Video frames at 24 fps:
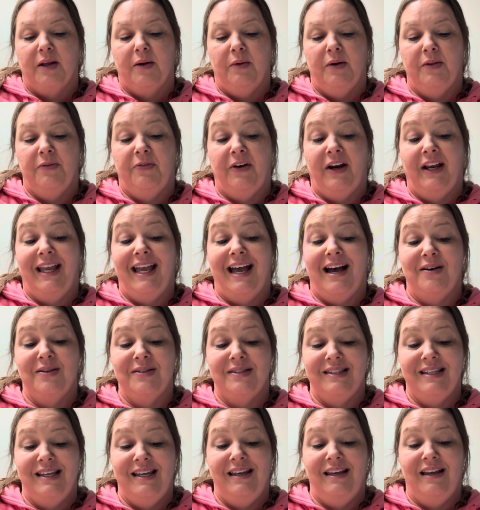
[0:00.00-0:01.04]
with
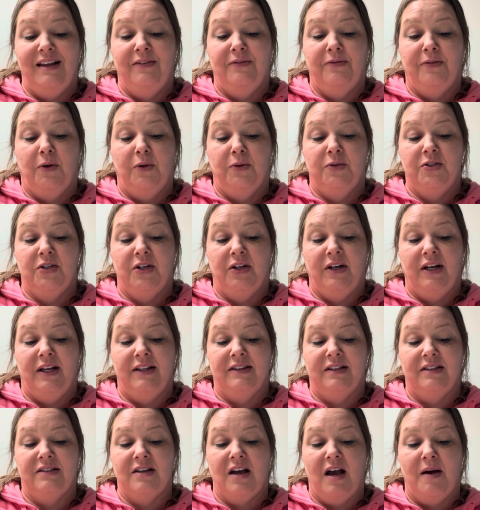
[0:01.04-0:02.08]
Frykowski and Folger at
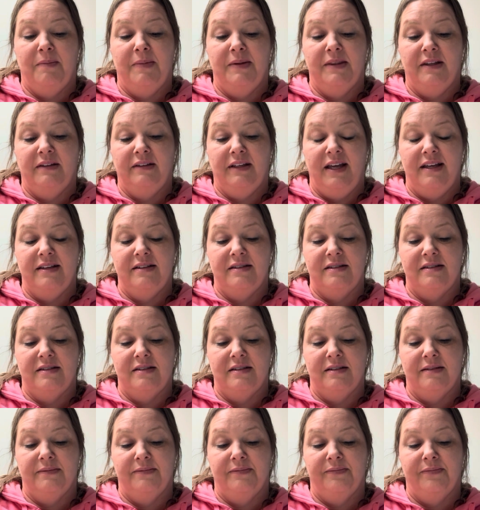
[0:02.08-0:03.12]
the top of the list.